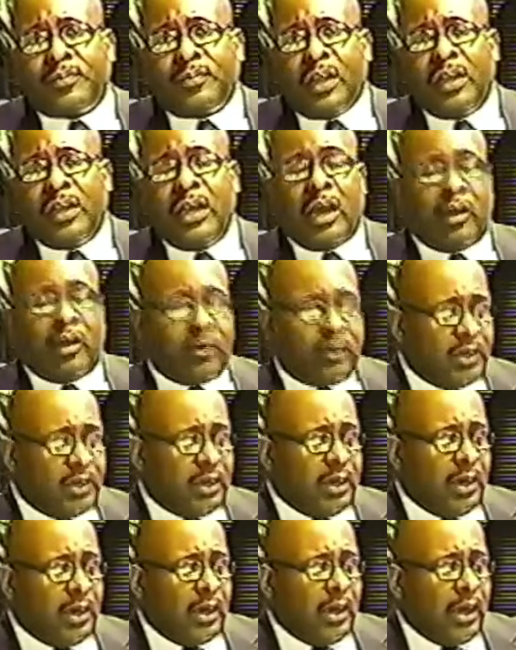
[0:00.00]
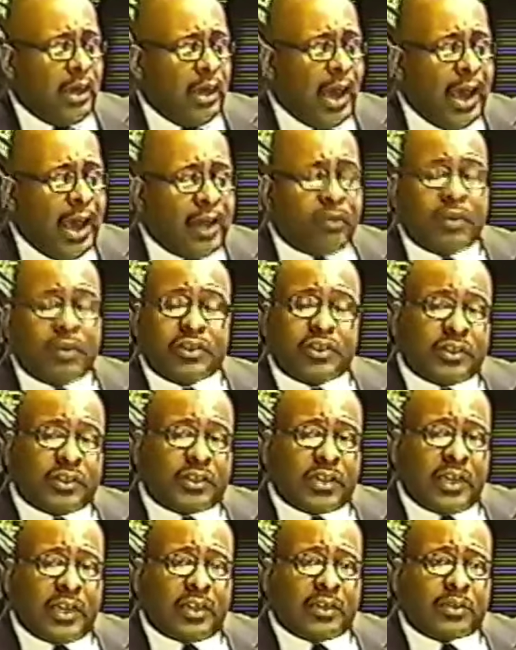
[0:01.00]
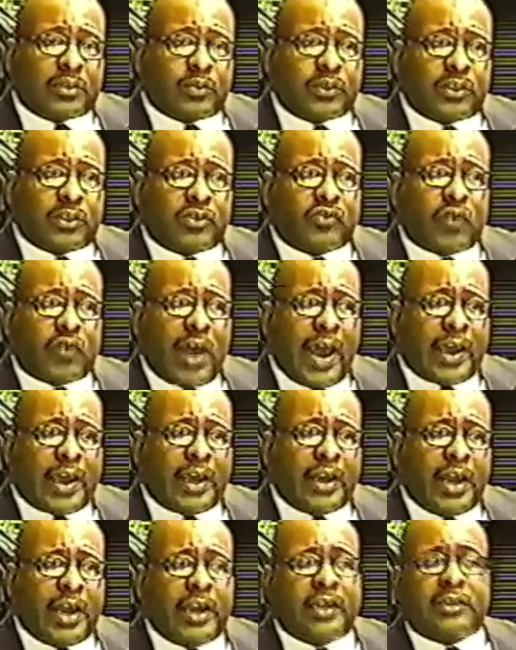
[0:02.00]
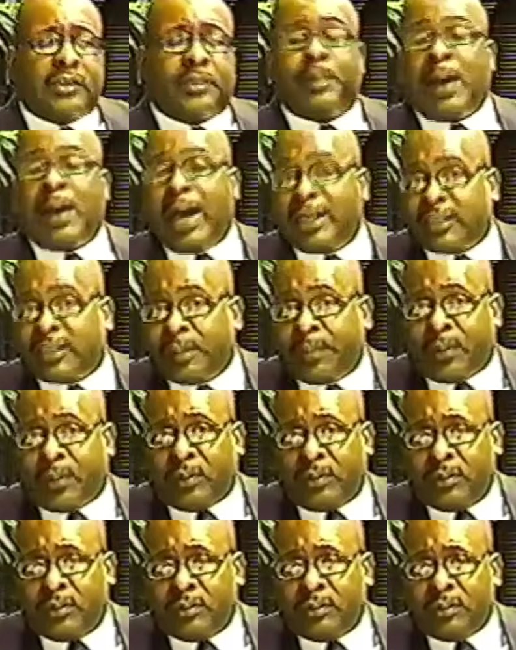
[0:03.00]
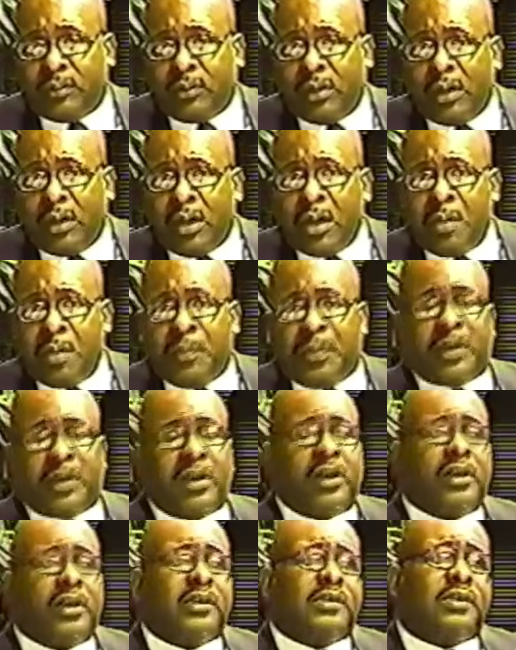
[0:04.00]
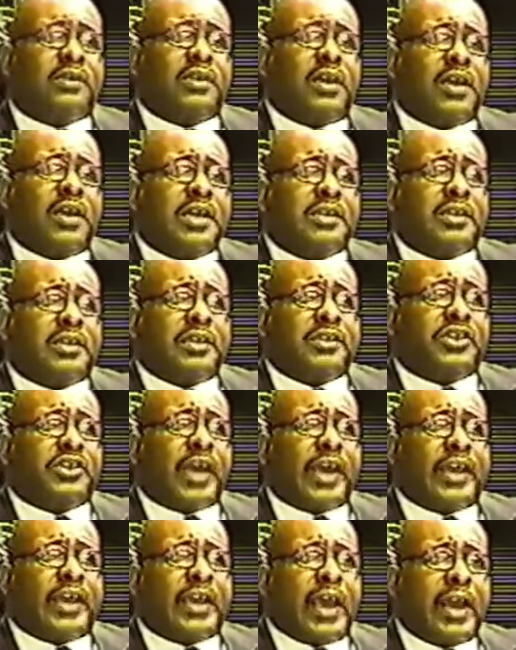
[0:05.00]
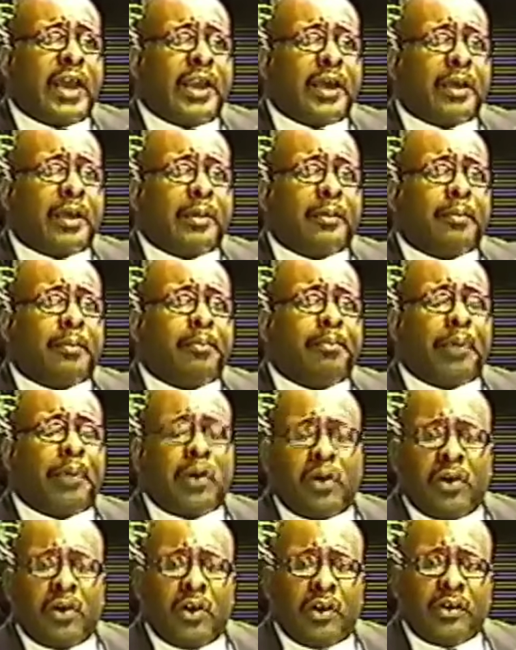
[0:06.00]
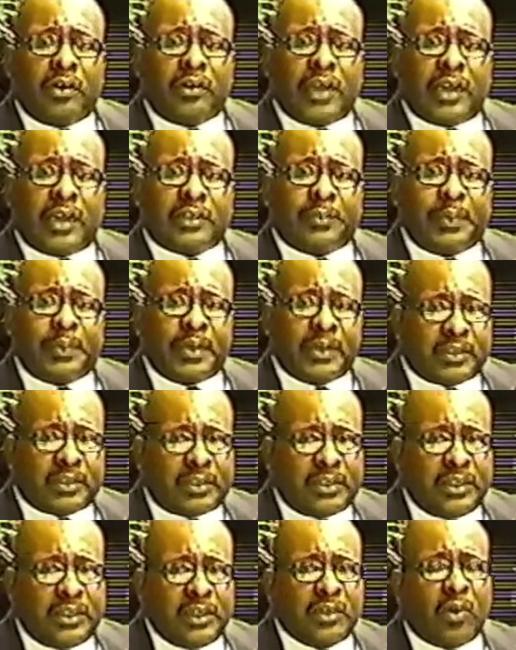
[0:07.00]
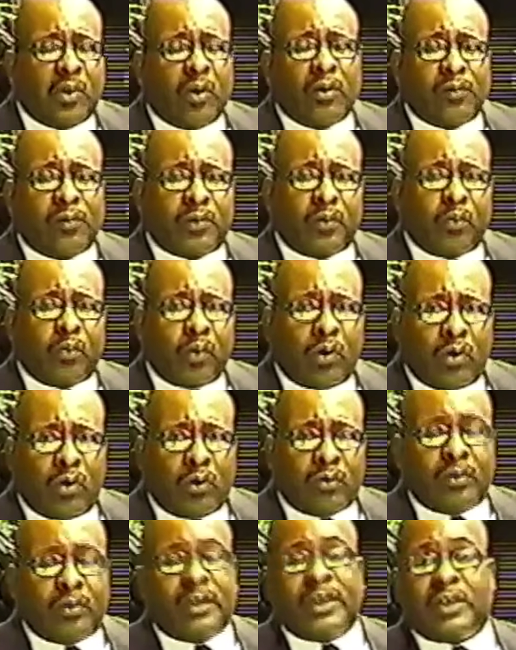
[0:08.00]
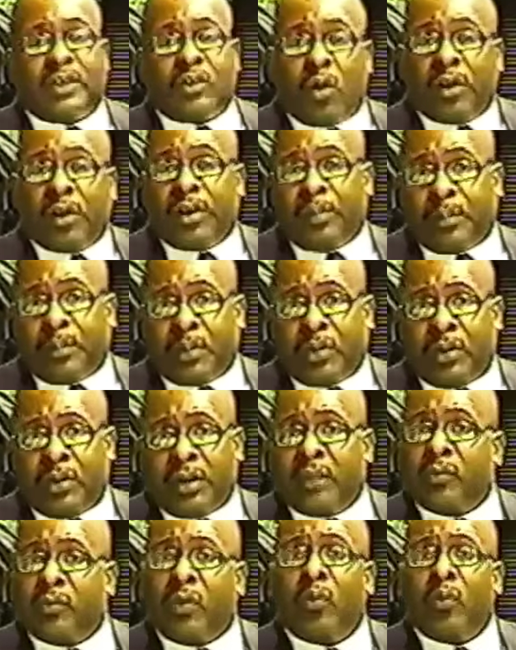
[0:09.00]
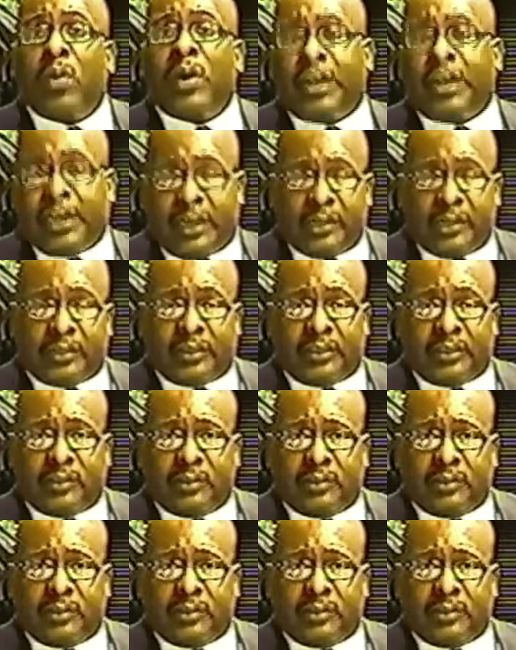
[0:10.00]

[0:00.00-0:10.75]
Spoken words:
Now, I originally said this was a dragon, and it's possible because there is a gigantic bird that is being seen all over the world. They call it a bird. They don't know what it is.